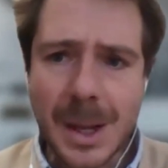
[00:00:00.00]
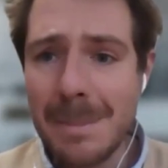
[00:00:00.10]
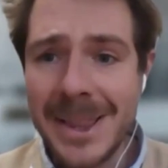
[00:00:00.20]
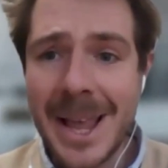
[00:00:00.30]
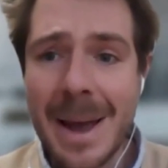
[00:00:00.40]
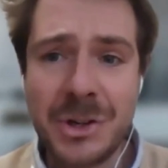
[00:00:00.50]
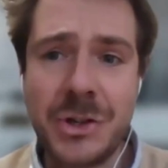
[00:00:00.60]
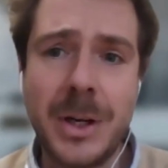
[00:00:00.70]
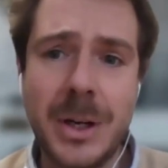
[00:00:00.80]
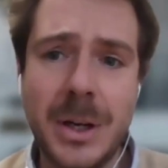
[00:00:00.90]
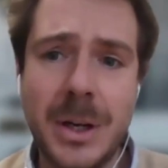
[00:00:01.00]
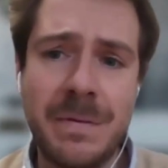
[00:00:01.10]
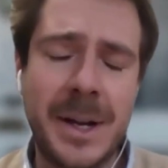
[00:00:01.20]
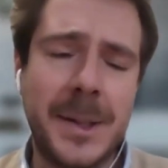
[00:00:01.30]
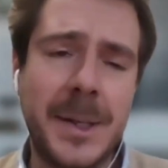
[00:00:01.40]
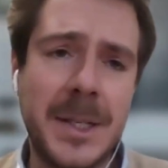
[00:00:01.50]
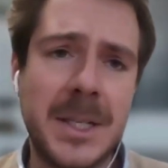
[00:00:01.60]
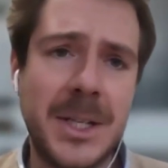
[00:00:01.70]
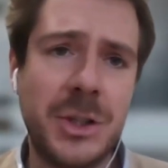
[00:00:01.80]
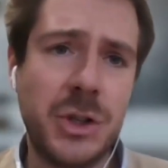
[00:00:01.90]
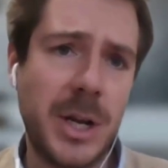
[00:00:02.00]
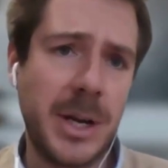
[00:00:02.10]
By damaging, in fact, these essential